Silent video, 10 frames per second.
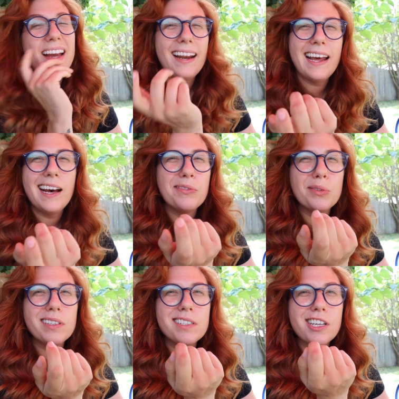and I haven't
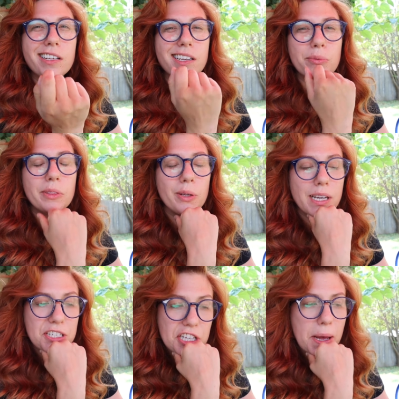really checked in with you
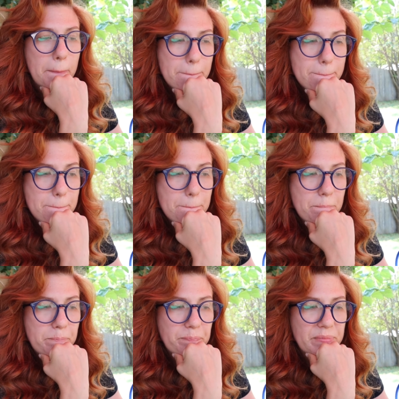guys yet.
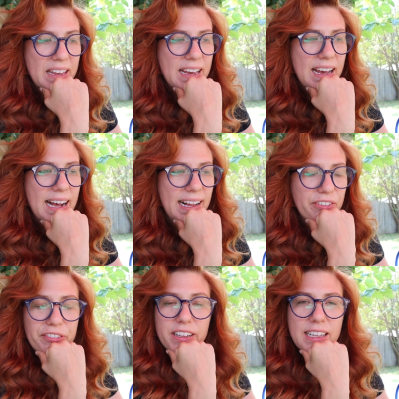I
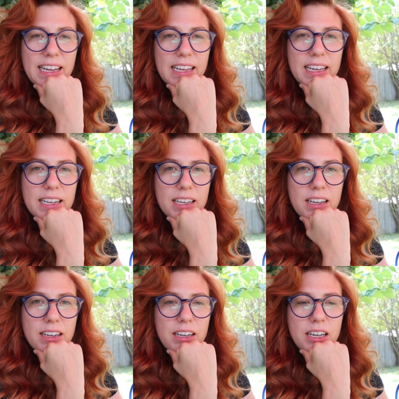feel like
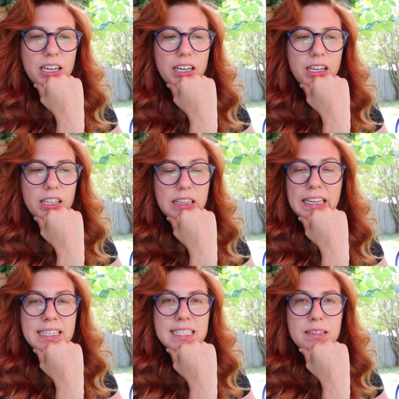a
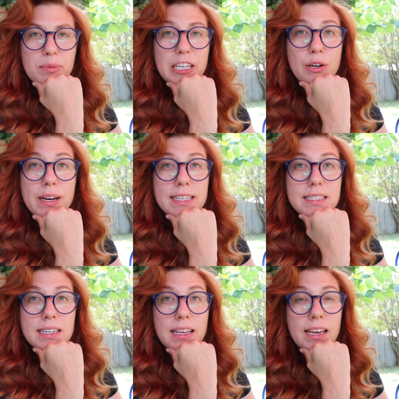lazy POS
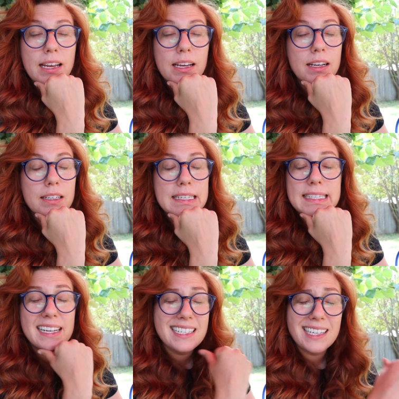today, because
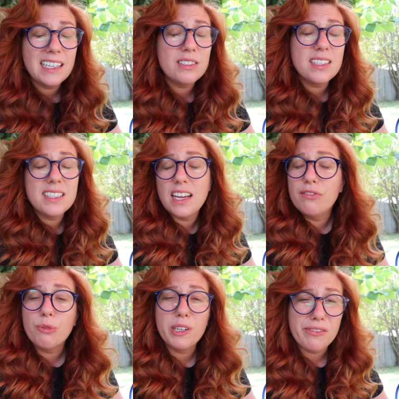I stayed out till
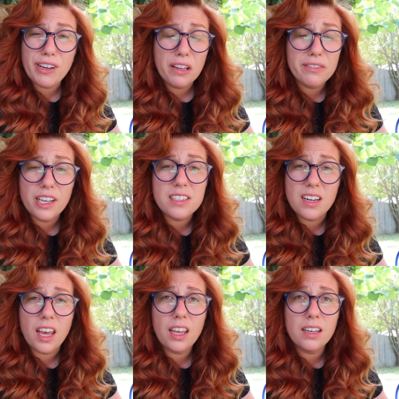1045 last
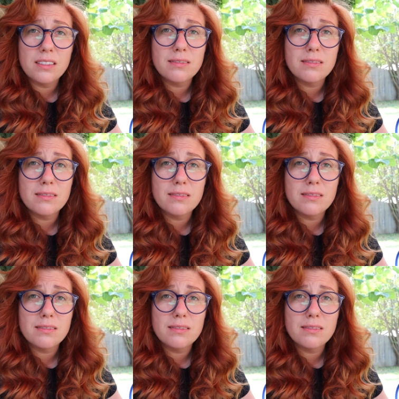night,